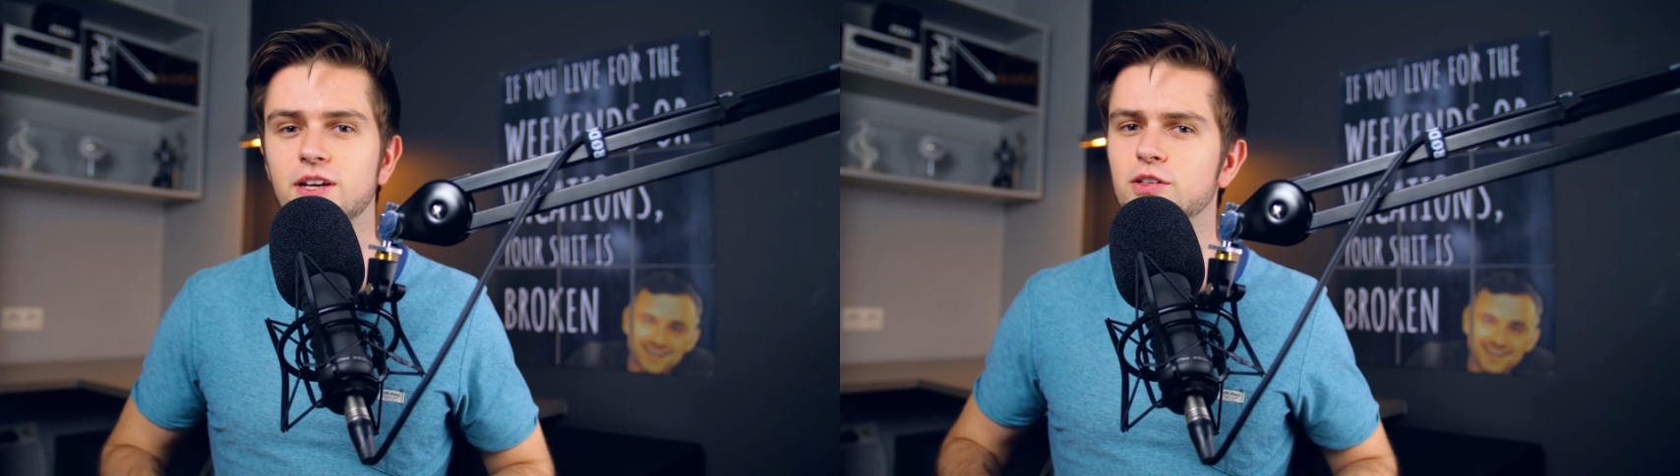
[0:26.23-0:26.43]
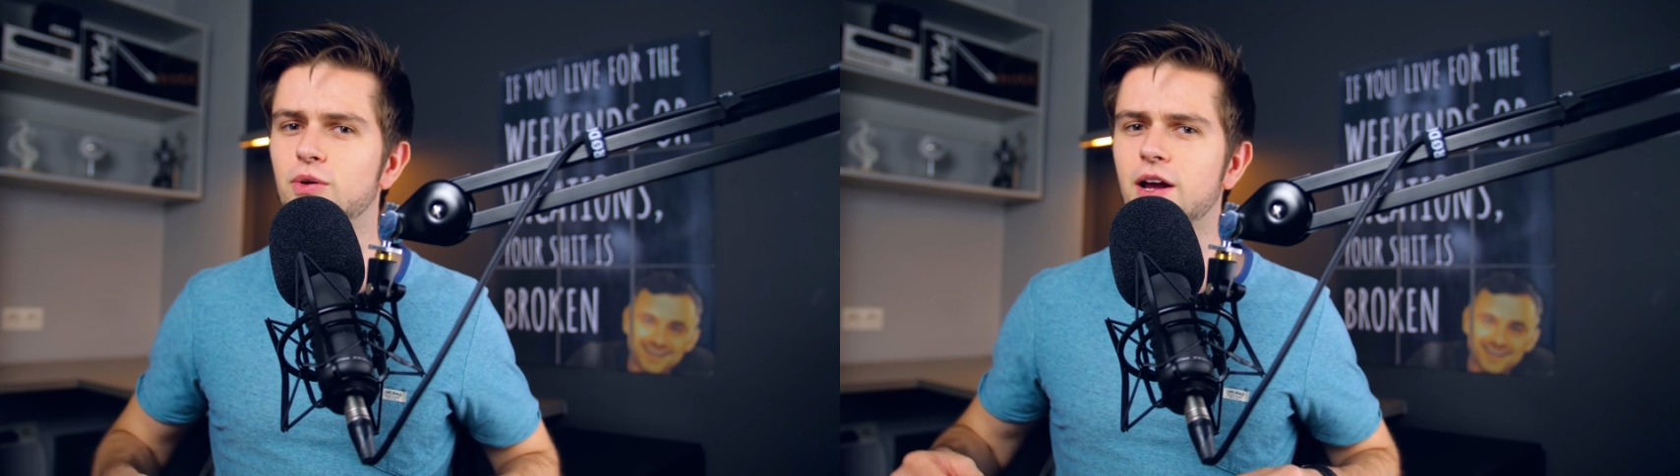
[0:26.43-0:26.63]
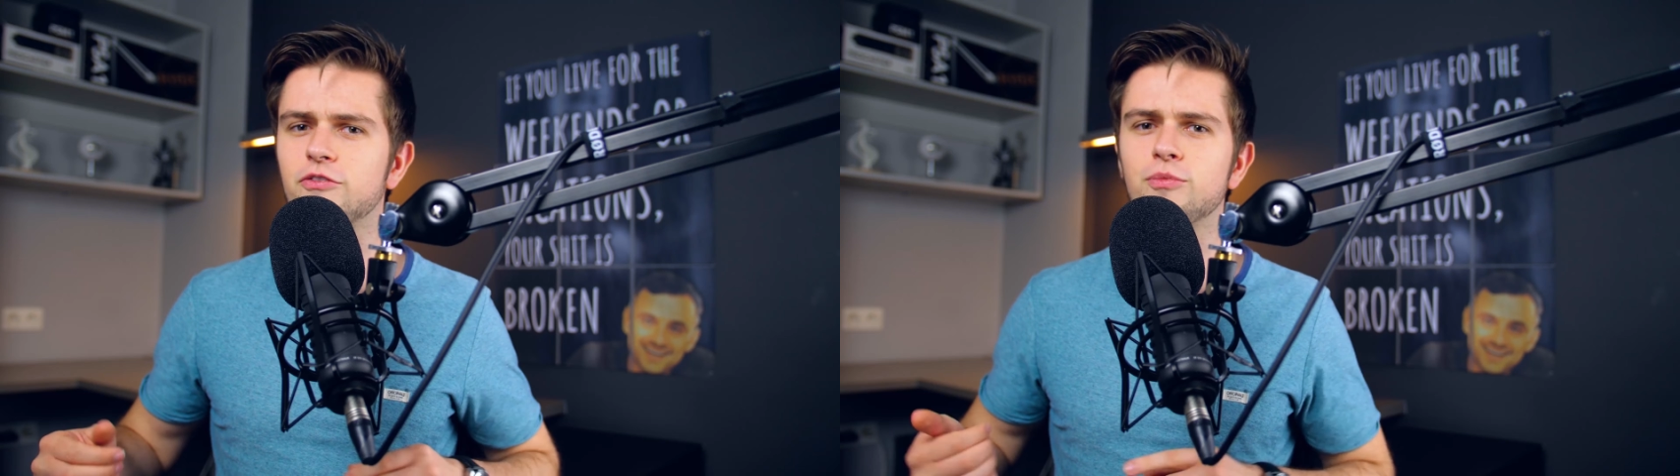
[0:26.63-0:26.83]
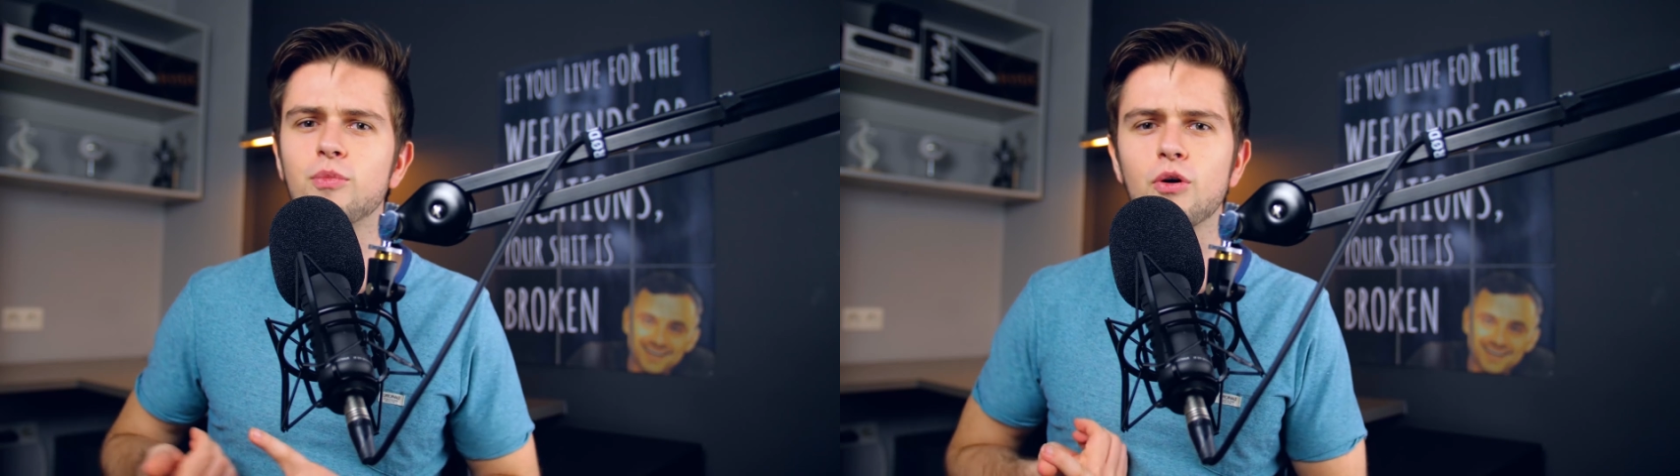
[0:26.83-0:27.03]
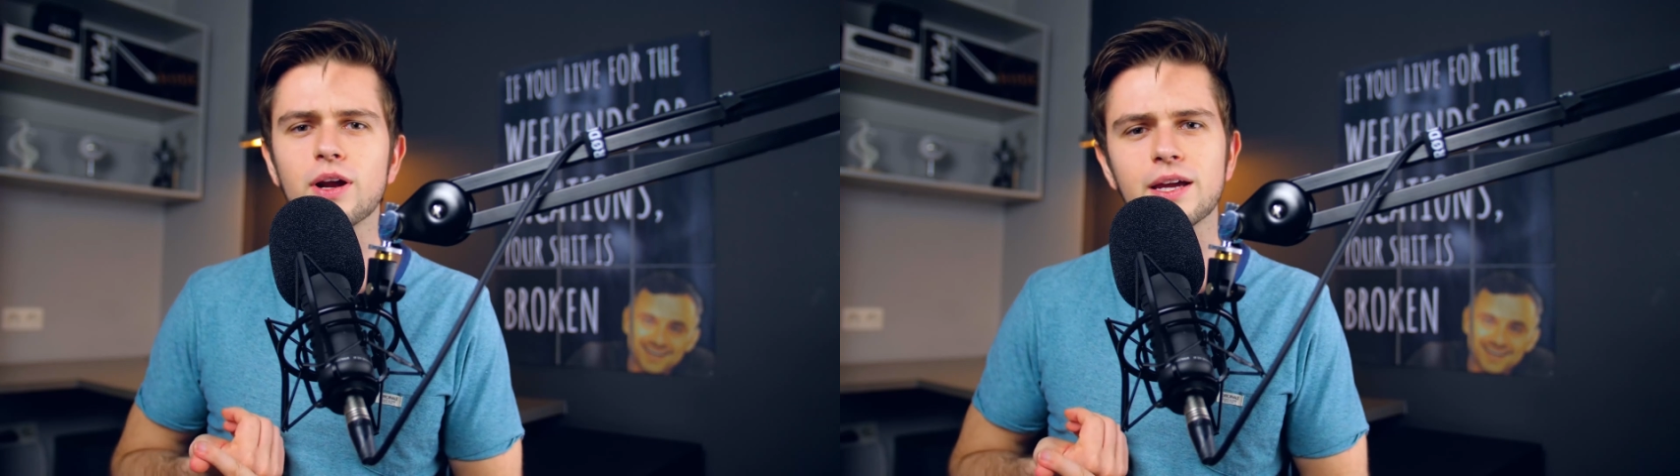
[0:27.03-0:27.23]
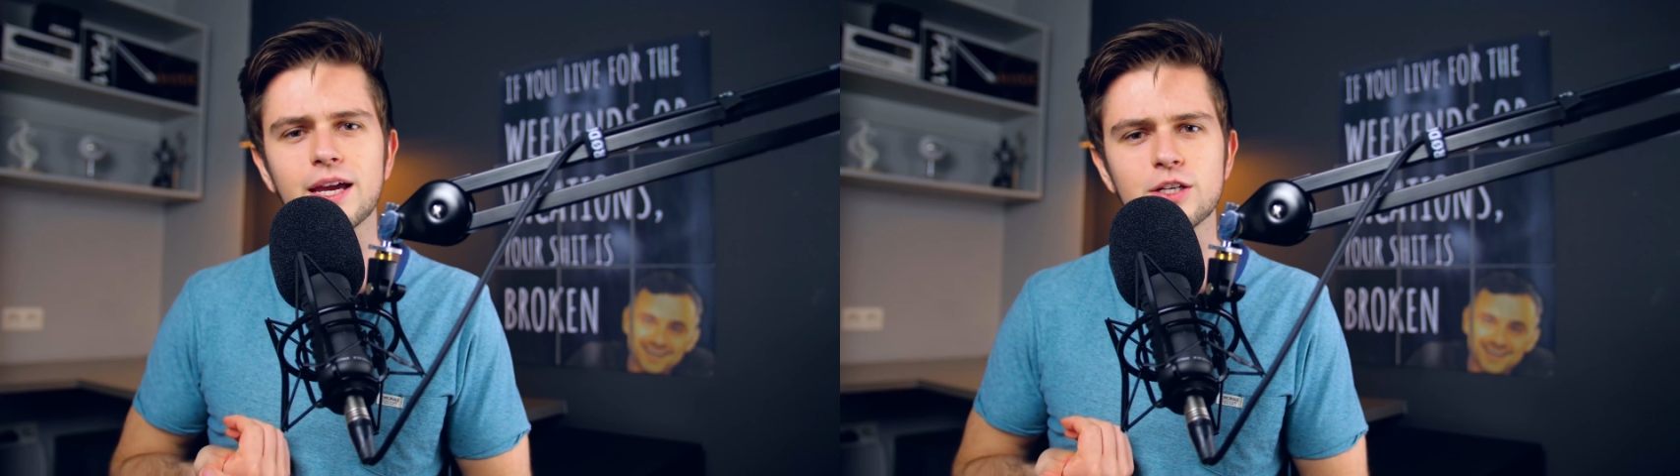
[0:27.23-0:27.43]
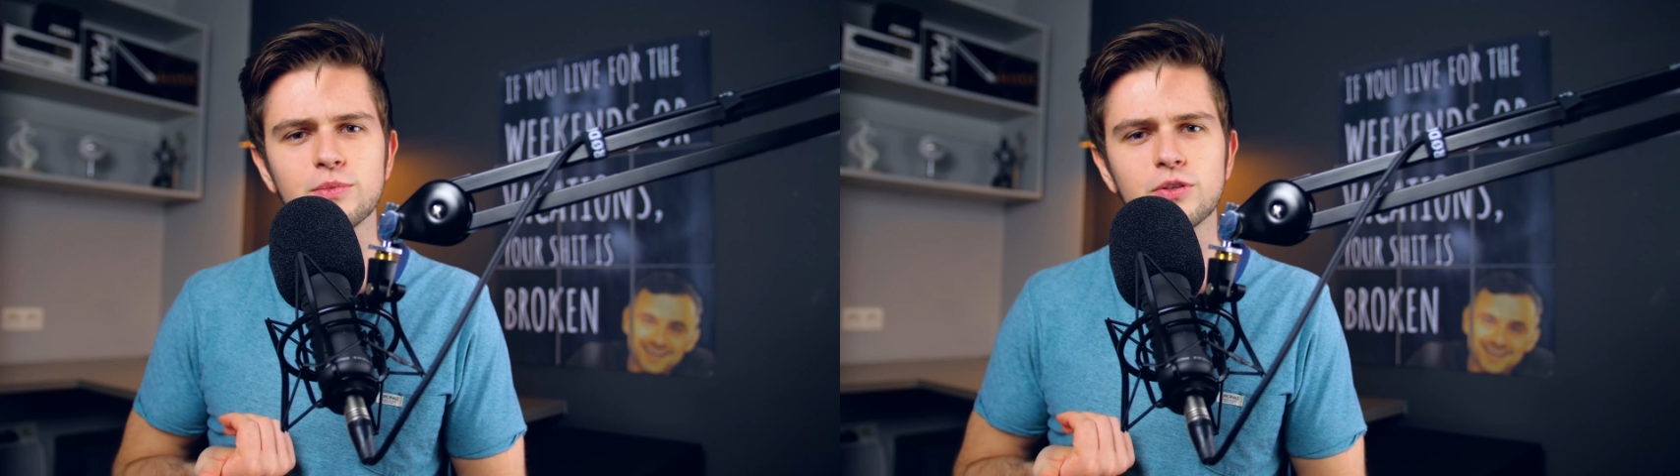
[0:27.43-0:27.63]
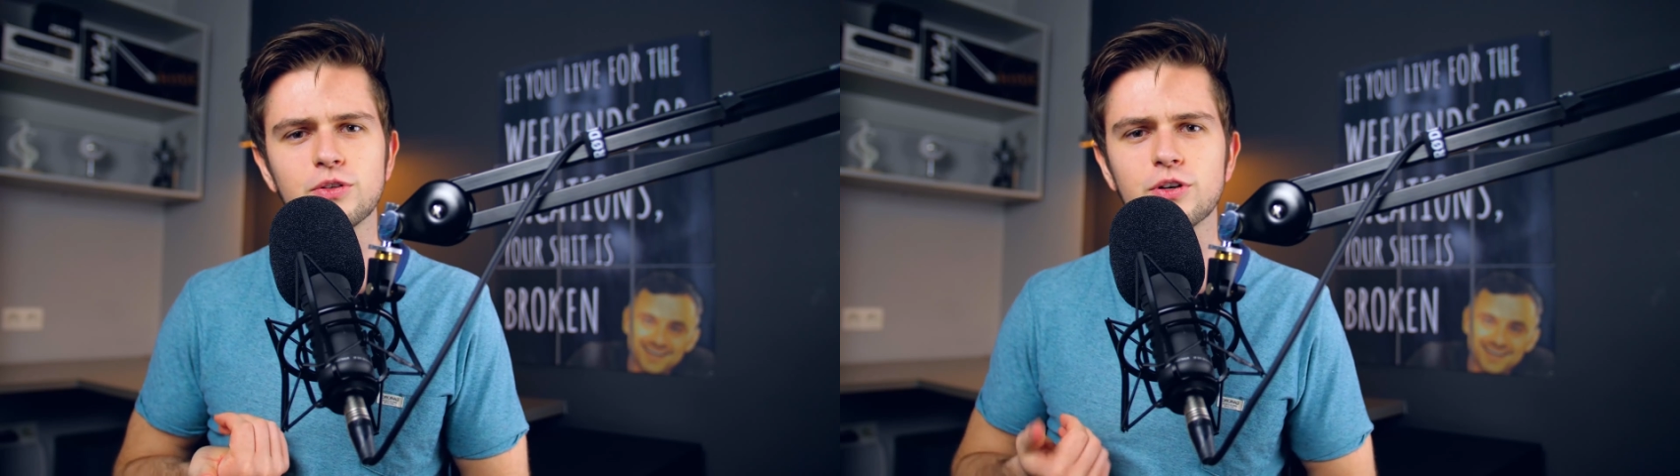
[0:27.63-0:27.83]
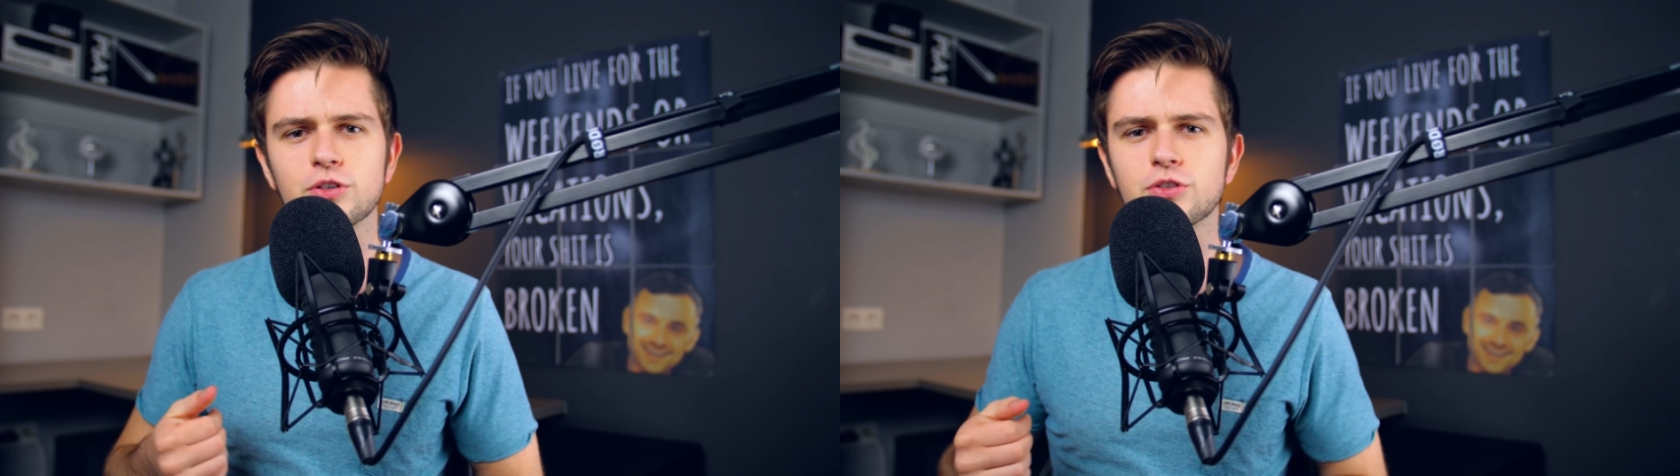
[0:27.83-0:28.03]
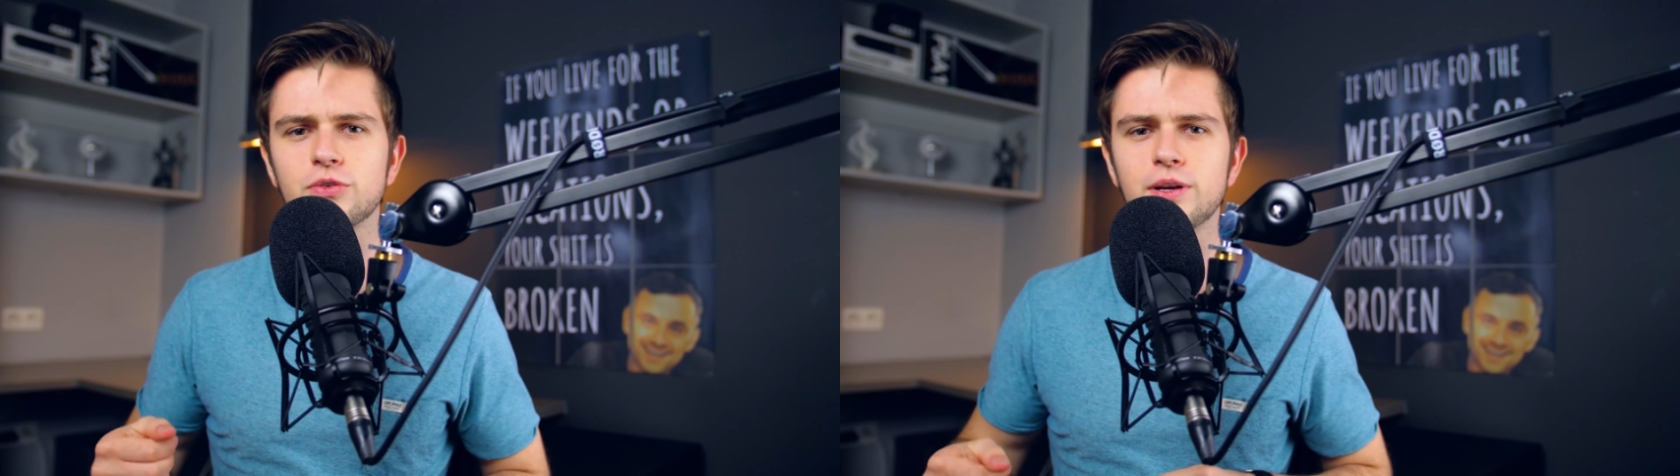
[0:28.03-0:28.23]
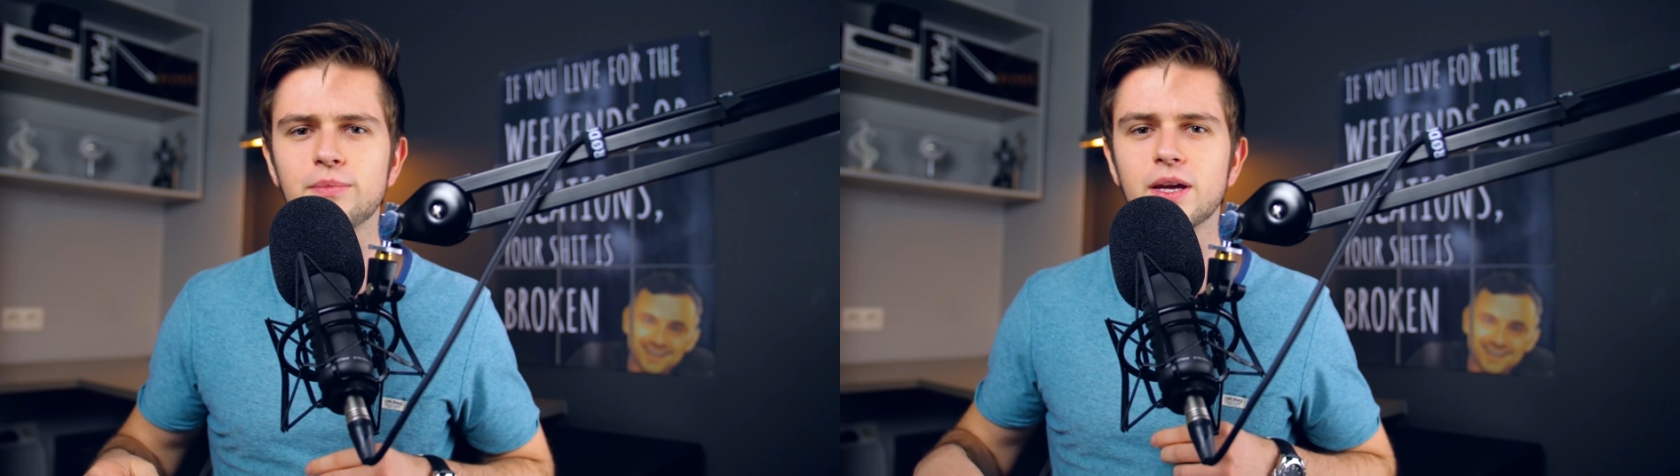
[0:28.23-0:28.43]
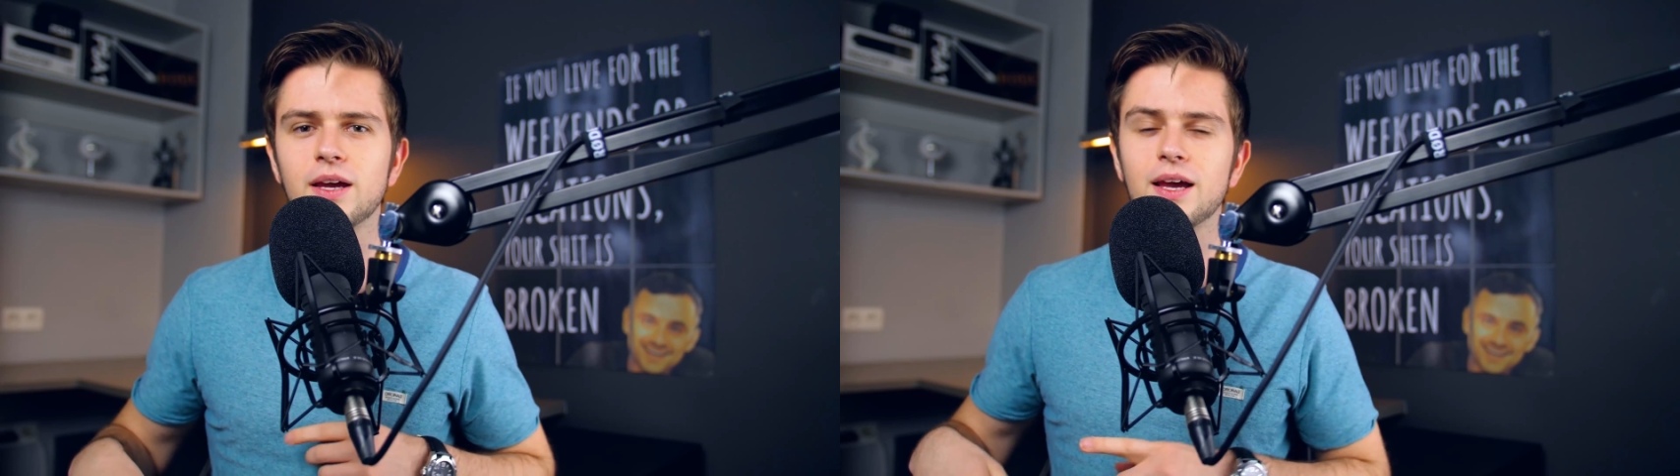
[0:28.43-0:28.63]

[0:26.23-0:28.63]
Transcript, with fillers: they drive more engagement to your stream,